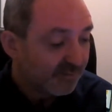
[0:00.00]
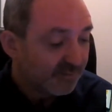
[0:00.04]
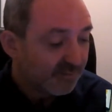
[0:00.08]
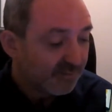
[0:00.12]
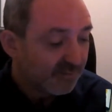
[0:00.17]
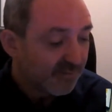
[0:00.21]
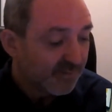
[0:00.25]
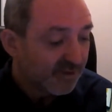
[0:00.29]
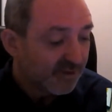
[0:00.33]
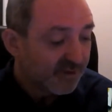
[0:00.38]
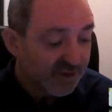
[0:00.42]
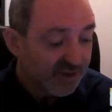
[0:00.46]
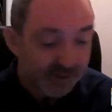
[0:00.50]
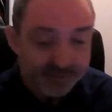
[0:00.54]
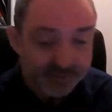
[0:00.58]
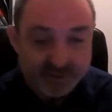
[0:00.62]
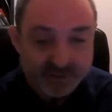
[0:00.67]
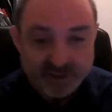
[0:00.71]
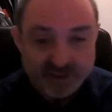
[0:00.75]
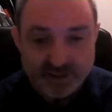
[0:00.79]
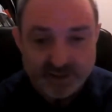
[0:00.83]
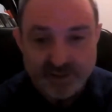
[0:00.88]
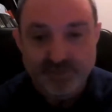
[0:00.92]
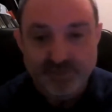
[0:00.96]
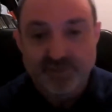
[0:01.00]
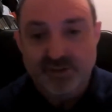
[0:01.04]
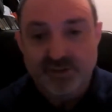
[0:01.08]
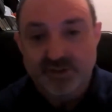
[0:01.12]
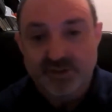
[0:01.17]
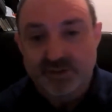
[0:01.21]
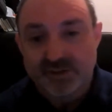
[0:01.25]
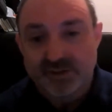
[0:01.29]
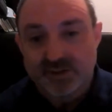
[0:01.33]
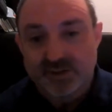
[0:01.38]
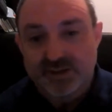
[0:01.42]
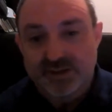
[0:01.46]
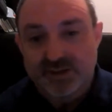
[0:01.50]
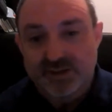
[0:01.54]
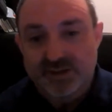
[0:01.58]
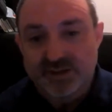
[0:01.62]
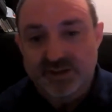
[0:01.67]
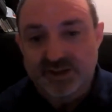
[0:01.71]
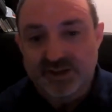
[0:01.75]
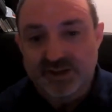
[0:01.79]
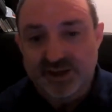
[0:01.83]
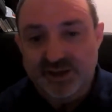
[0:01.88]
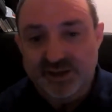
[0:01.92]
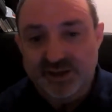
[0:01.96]
Sometimes
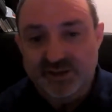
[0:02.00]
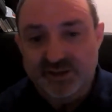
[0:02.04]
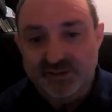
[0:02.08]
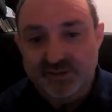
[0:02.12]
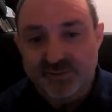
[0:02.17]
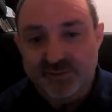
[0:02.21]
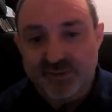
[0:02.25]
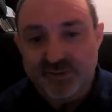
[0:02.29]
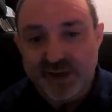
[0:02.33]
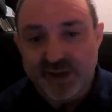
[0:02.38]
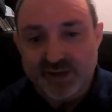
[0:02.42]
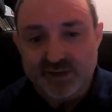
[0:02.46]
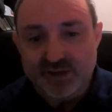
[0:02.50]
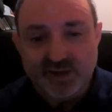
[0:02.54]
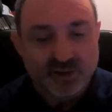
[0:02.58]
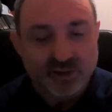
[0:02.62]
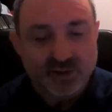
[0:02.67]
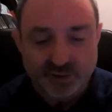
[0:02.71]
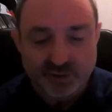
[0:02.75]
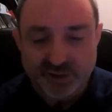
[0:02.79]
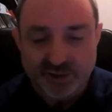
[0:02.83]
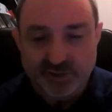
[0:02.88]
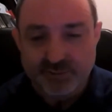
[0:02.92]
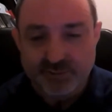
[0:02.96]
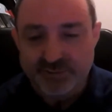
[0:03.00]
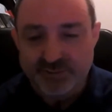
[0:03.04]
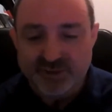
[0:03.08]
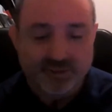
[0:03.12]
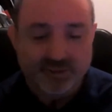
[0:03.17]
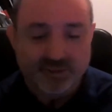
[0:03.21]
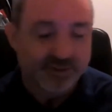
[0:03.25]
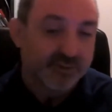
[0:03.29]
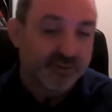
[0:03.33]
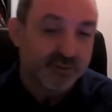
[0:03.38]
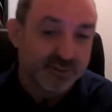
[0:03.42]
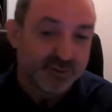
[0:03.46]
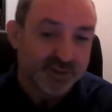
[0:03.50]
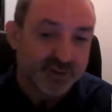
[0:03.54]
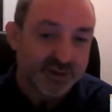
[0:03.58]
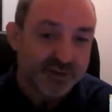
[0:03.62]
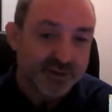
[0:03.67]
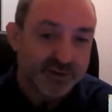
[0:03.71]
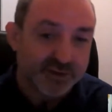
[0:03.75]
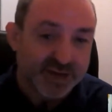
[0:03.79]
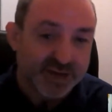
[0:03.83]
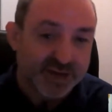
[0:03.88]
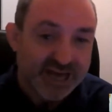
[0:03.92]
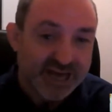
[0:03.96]
these infect, and also
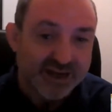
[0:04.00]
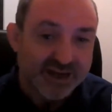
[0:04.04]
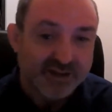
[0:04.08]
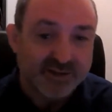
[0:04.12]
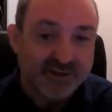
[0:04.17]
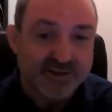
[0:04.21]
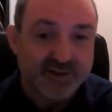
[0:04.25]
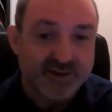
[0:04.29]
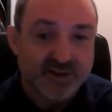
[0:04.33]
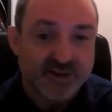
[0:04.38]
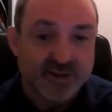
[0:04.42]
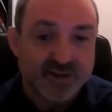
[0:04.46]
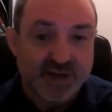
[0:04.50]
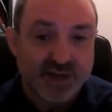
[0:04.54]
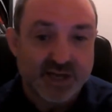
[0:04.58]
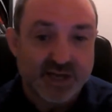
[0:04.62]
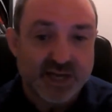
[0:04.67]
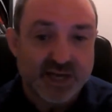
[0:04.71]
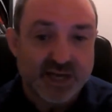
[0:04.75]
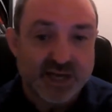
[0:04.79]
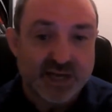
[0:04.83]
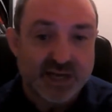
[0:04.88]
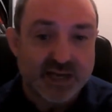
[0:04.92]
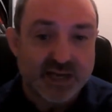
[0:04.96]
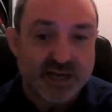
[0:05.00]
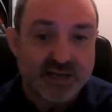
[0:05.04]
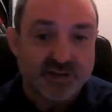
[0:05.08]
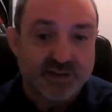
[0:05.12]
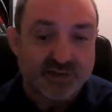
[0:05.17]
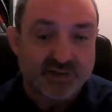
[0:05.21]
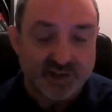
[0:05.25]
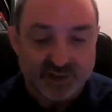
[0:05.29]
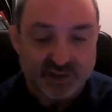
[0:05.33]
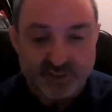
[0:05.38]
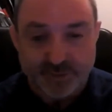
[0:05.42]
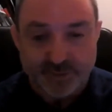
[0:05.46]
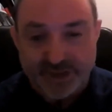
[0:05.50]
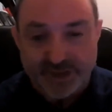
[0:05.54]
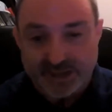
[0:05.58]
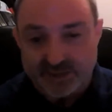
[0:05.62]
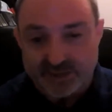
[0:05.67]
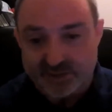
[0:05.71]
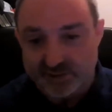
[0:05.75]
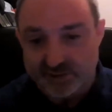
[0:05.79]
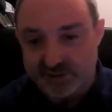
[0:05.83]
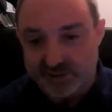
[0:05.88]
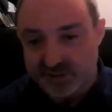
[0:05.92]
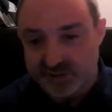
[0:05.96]
you'll get the
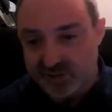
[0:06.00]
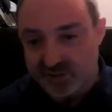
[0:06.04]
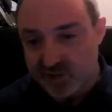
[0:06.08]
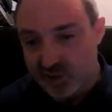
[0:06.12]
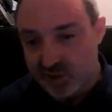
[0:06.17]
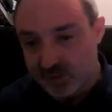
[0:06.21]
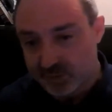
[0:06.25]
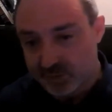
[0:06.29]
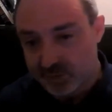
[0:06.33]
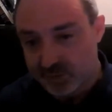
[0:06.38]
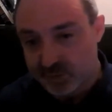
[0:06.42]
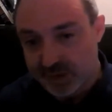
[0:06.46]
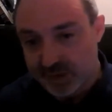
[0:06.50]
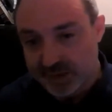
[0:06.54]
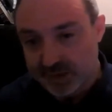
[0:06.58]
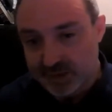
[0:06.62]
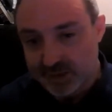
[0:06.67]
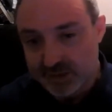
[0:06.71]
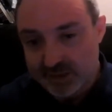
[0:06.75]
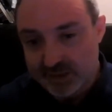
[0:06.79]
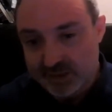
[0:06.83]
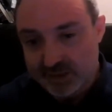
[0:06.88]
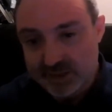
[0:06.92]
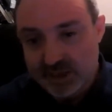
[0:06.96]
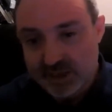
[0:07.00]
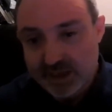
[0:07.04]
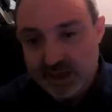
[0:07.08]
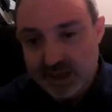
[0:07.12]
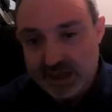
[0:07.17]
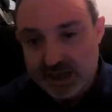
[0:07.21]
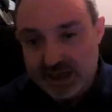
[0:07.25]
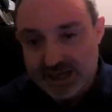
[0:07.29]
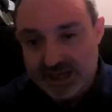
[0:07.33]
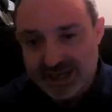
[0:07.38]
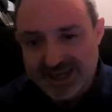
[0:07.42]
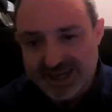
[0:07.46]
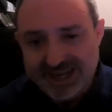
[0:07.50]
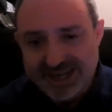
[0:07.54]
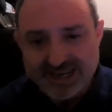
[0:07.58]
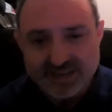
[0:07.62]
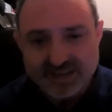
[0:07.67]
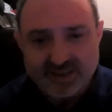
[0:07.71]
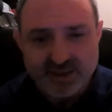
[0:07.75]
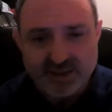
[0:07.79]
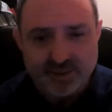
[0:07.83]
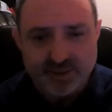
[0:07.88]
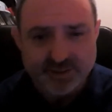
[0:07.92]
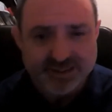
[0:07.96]
Acetobacter is a common one.
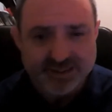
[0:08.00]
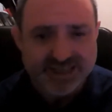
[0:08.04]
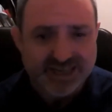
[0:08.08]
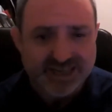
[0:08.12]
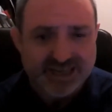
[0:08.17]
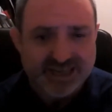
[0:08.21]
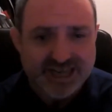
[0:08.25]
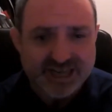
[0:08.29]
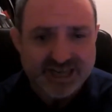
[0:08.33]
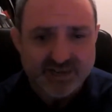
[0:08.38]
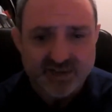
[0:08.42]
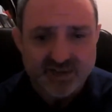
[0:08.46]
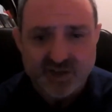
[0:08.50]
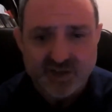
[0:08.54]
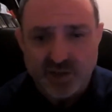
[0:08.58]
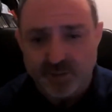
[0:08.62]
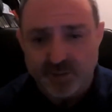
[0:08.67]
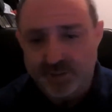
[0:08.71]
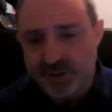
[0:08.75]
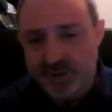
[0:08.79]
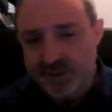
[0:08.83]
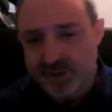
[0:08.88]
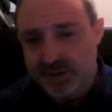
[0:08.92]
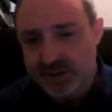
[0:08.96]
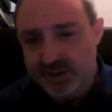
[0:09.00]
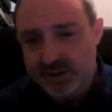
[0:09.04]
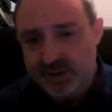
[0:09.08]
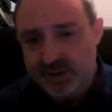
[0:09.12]
Lacto is less common.